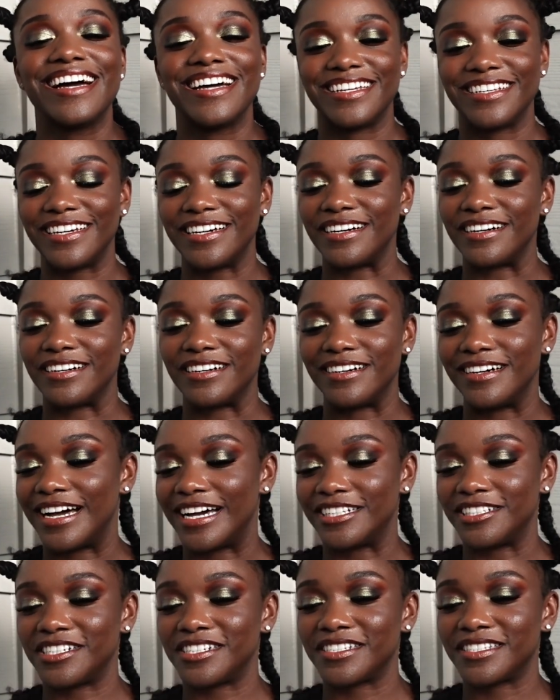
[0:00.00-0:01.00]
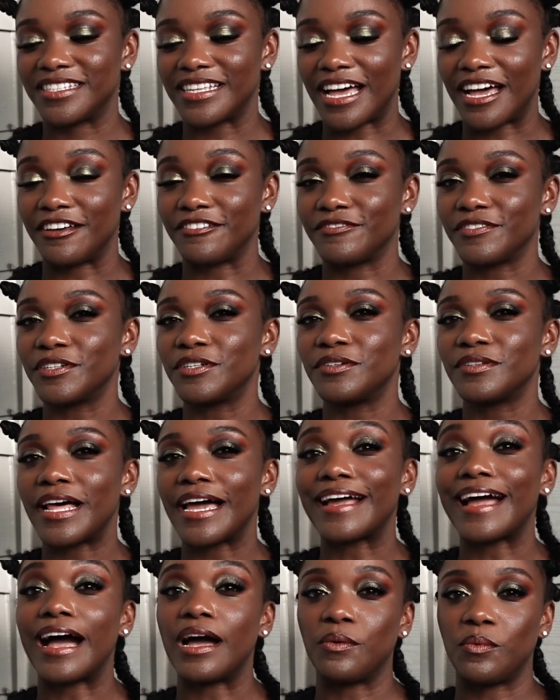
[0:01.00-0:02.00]
yeah, I feel
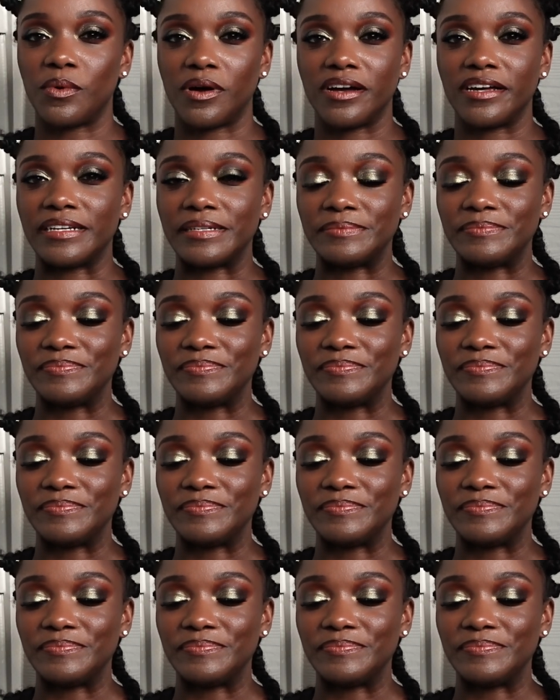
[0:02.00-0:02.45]
like I won.